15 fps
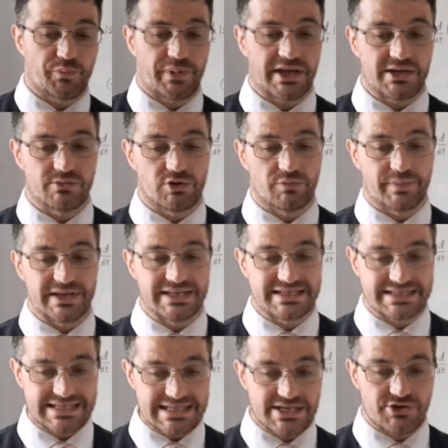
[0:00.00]
will be
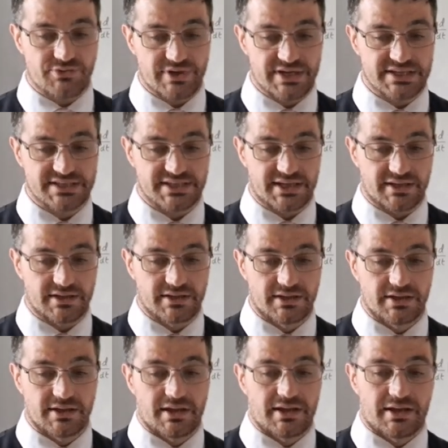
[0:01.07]
decreasing
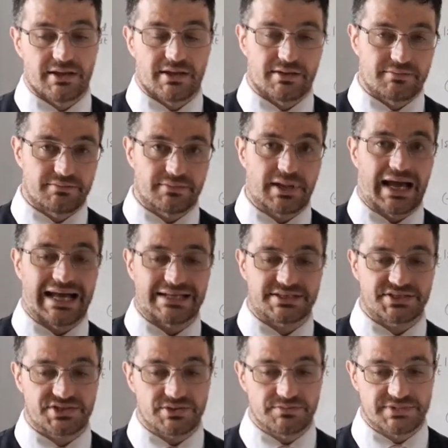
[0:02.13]
at
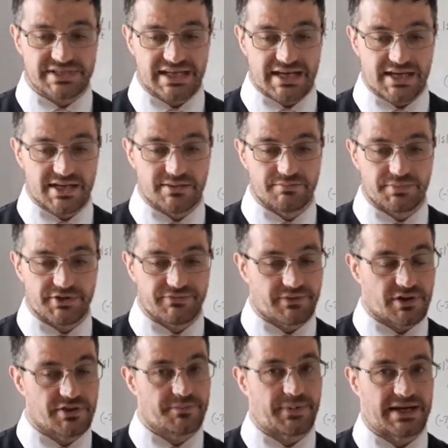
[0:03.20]
some time before
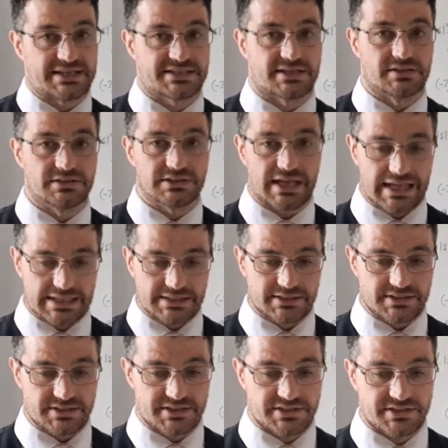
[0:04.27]
the particle
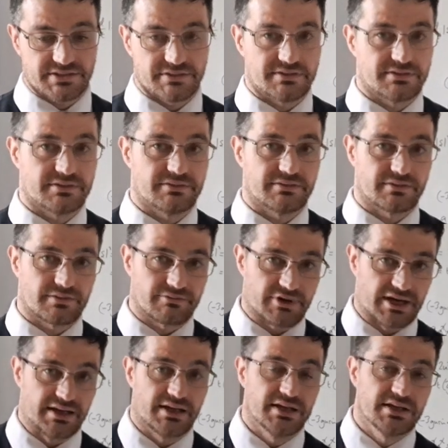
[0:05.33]
lands.
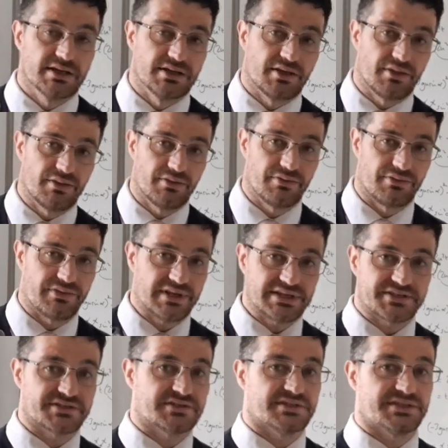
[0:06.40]
Right.
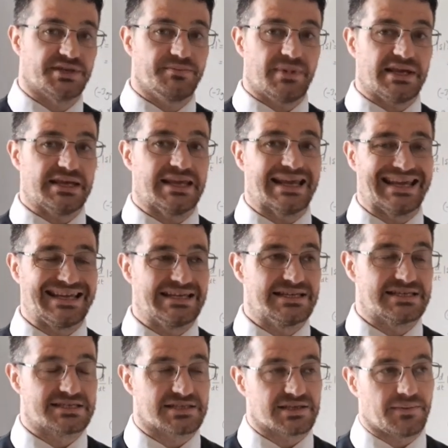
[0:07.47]
This, to me,
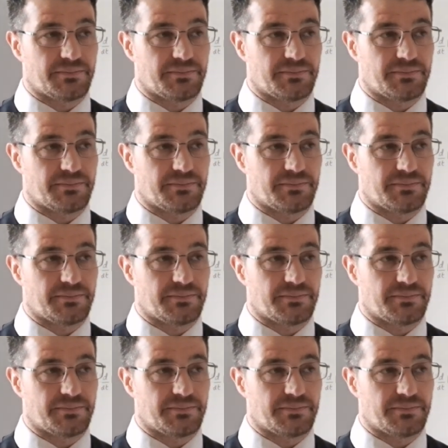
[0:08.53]
is